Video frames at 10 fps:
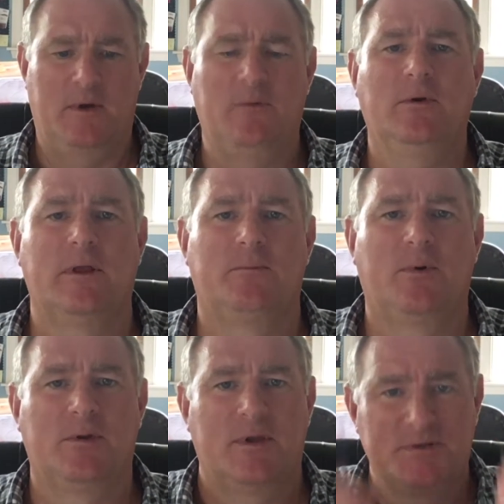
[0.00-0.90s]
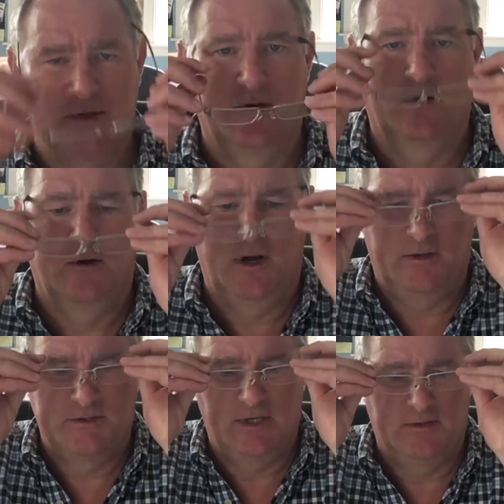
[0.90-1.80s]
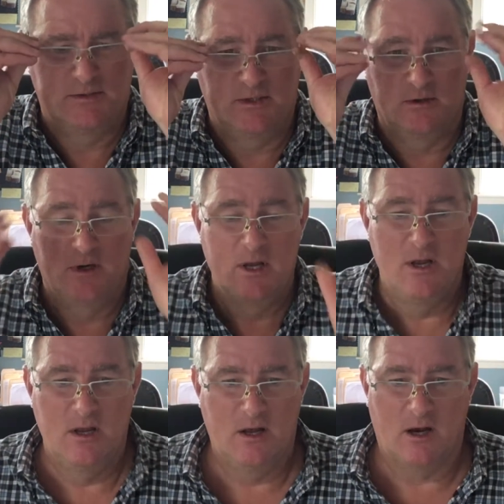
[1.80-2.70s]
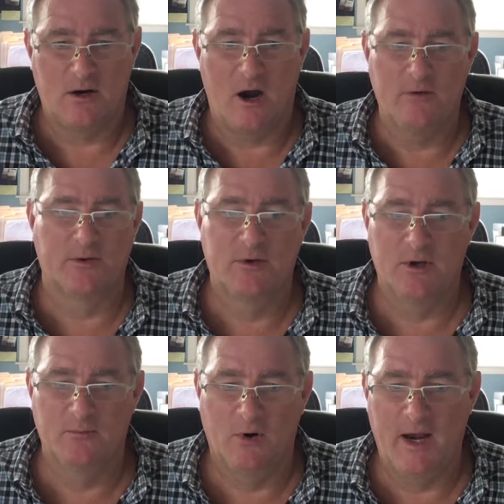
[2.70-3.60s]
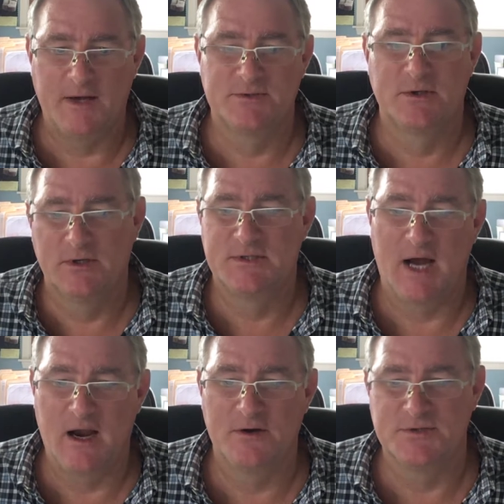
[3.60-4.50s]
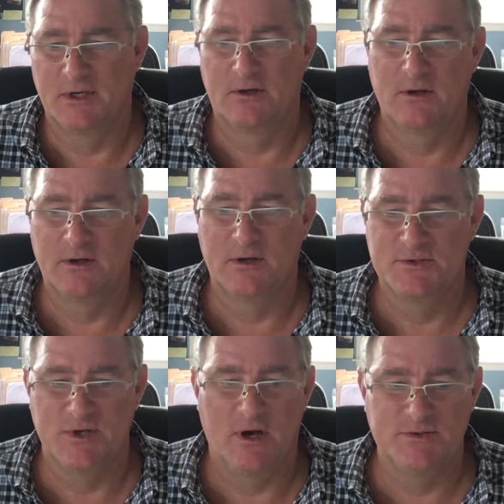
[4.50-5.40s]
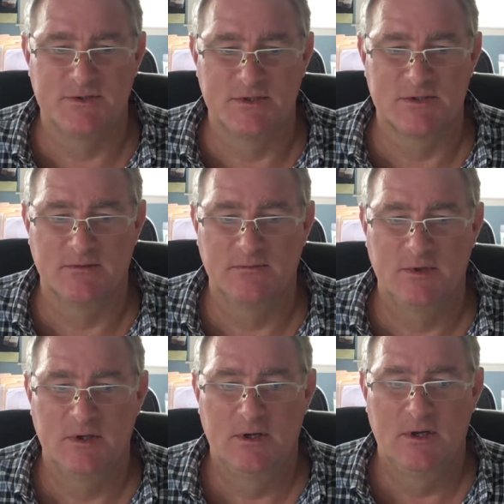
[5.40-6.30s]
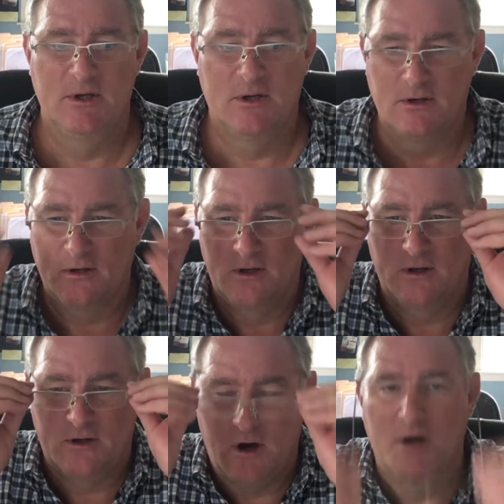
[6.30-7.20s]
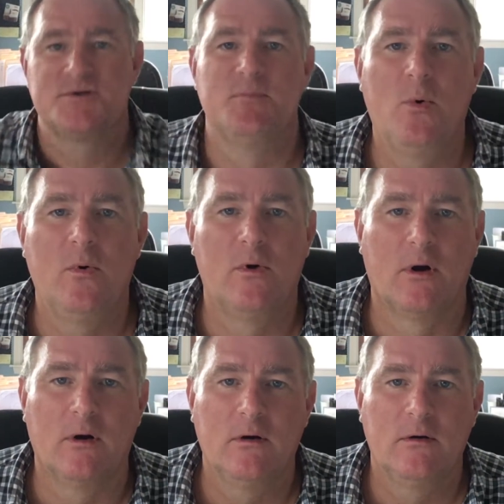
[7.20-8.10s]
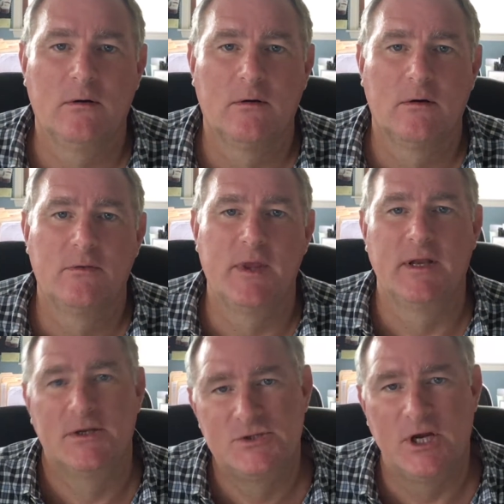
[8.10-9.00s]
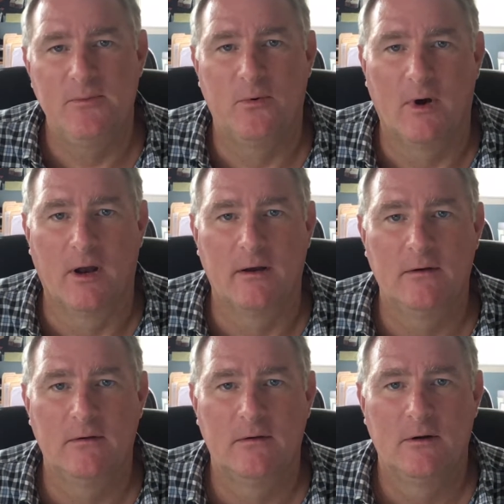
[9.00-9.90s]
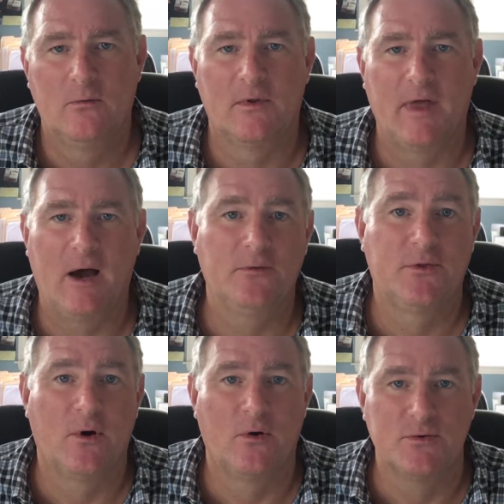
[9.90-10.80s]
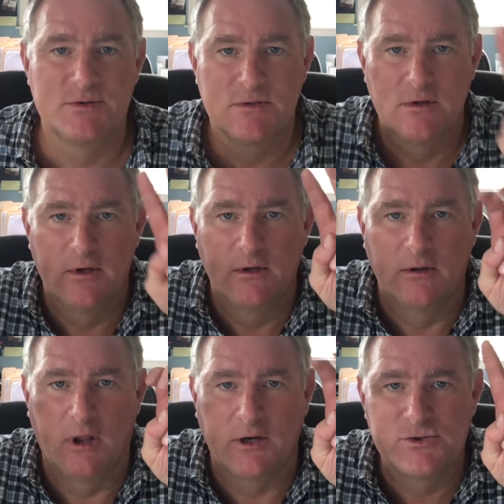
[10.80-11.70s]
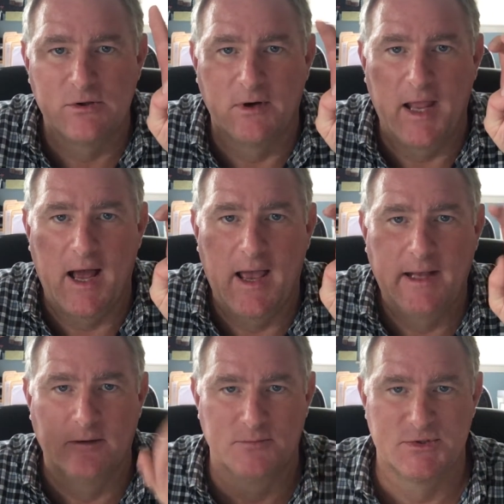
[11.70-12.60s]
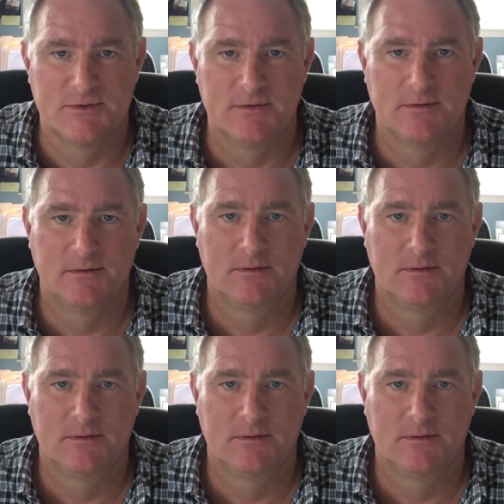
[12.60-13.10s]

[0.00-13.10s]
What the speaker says: really put this in a great sentence here. A car with good brakes, good tires, and a good exhaust system costs more than the cheap one without those luxury items,